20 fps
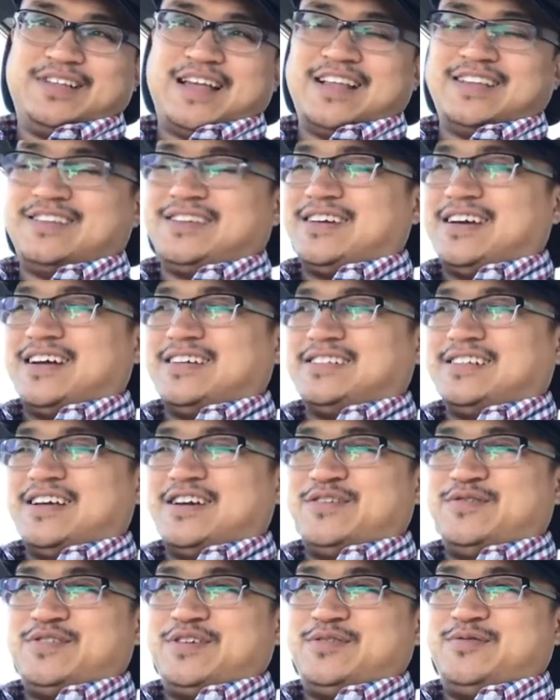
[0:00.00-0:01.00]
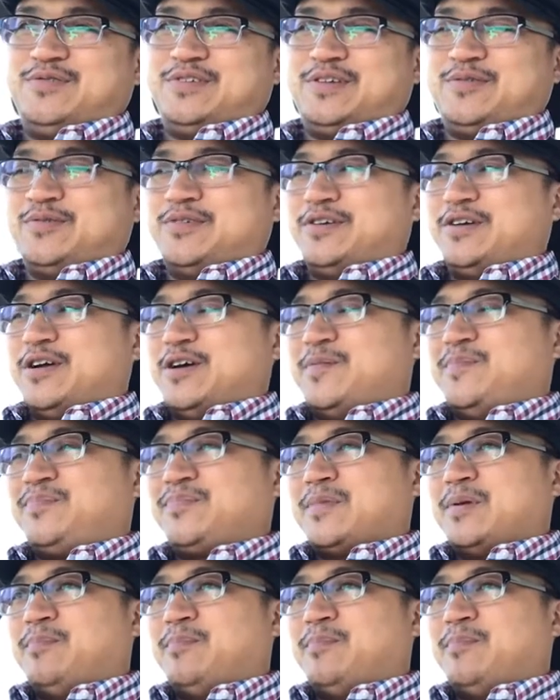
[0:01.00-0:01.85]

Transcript: that to you guys later if you really want to know.